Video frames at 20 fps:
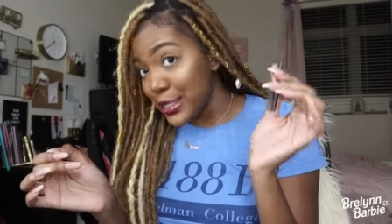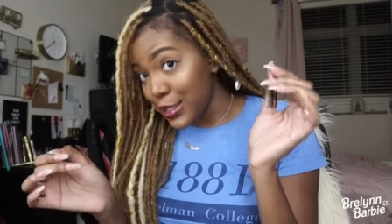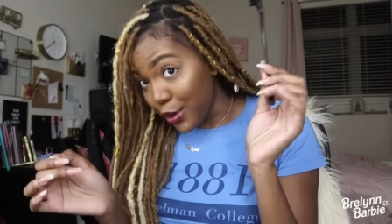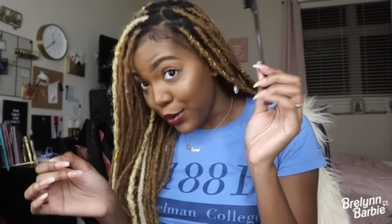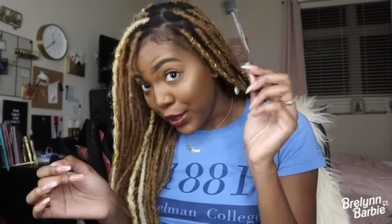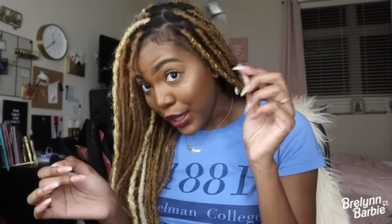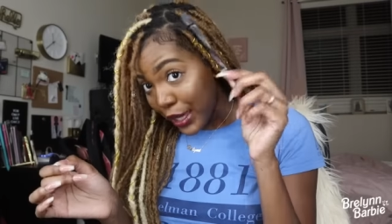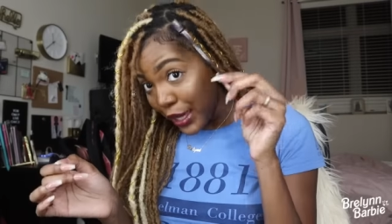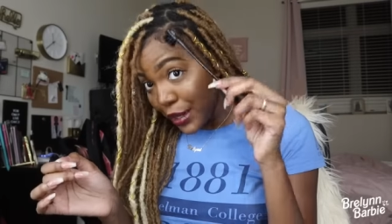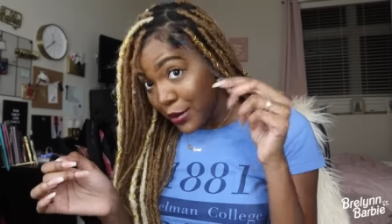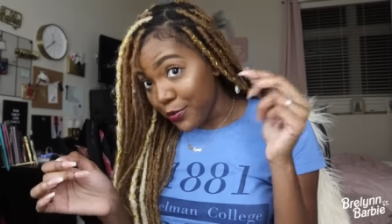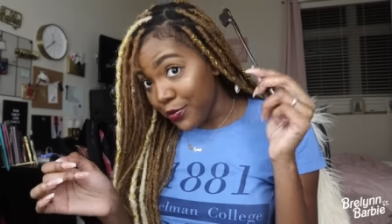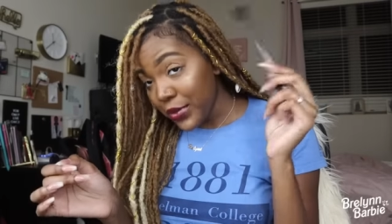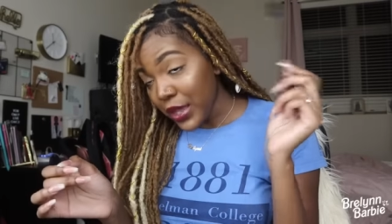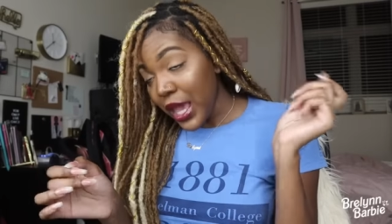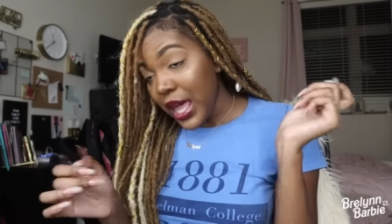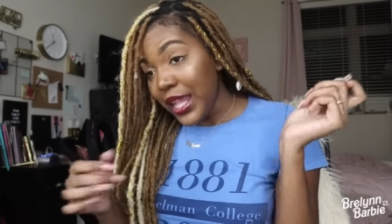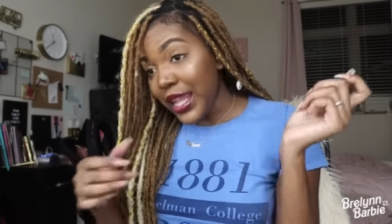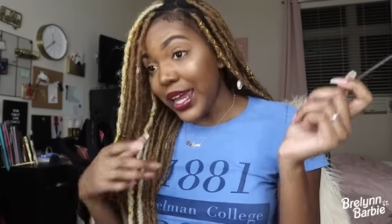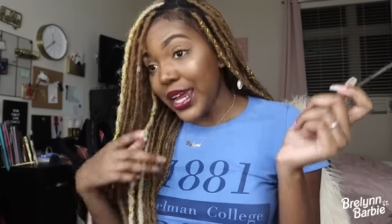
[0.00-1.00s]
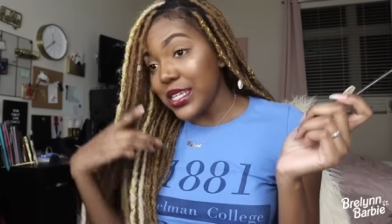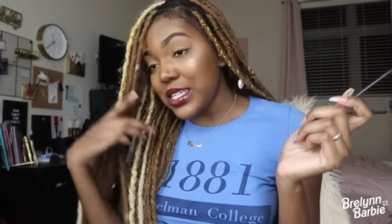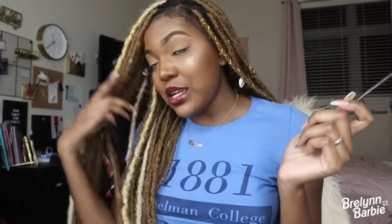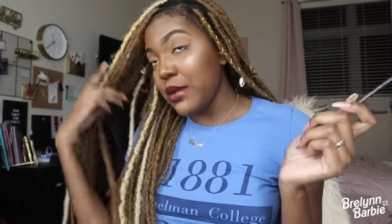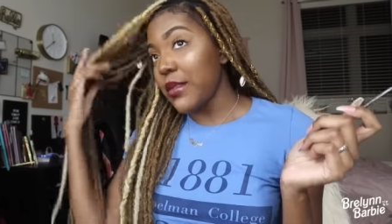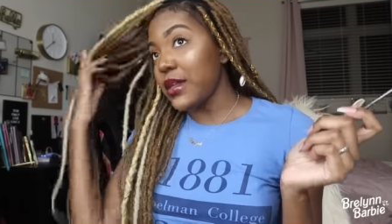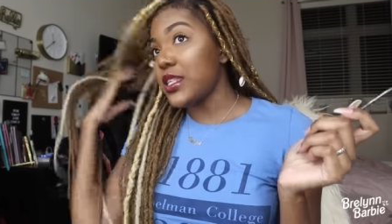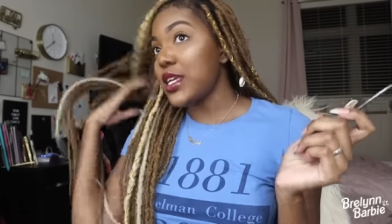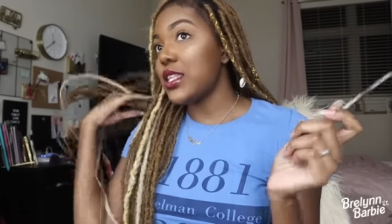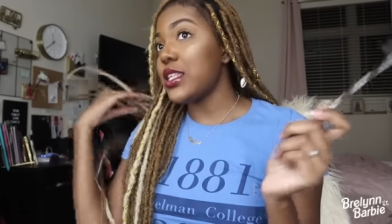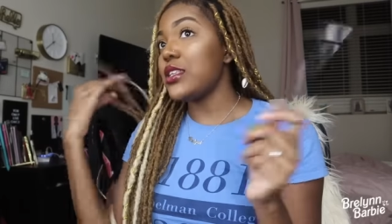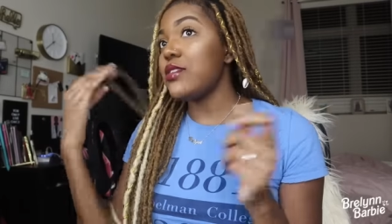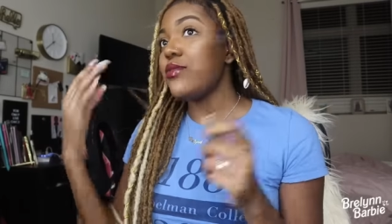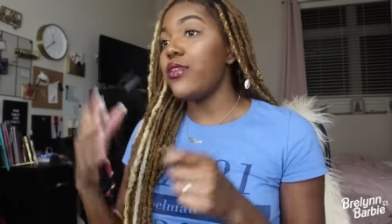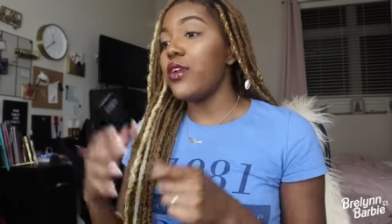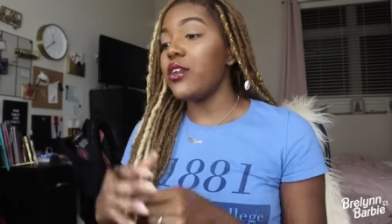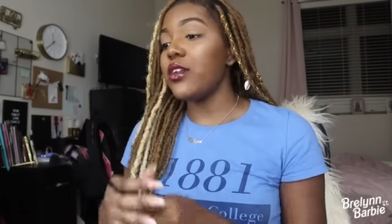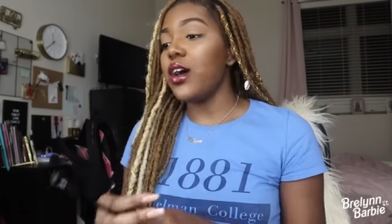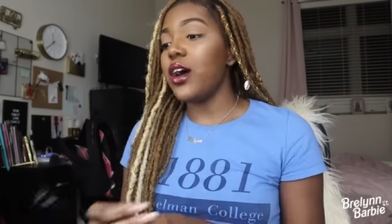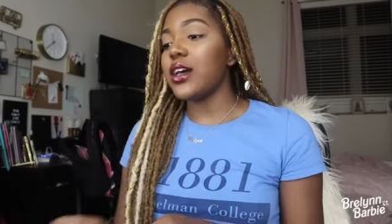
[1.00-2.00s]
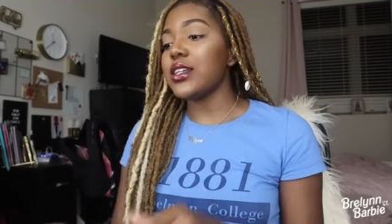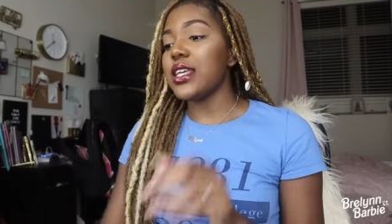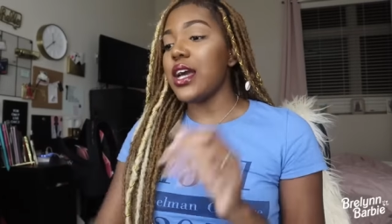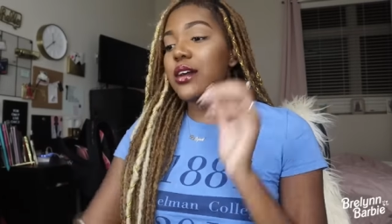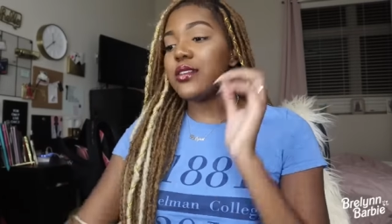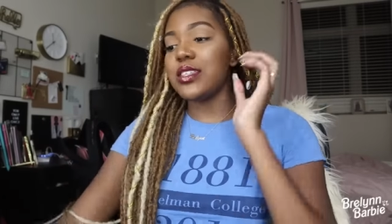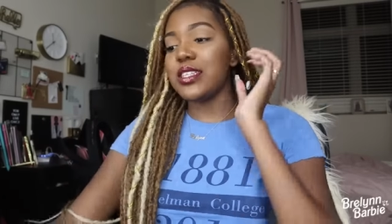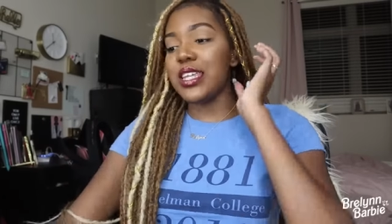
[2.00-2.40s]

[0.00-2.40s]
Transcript: So yeah, like I said, I'm about to take these faux locks out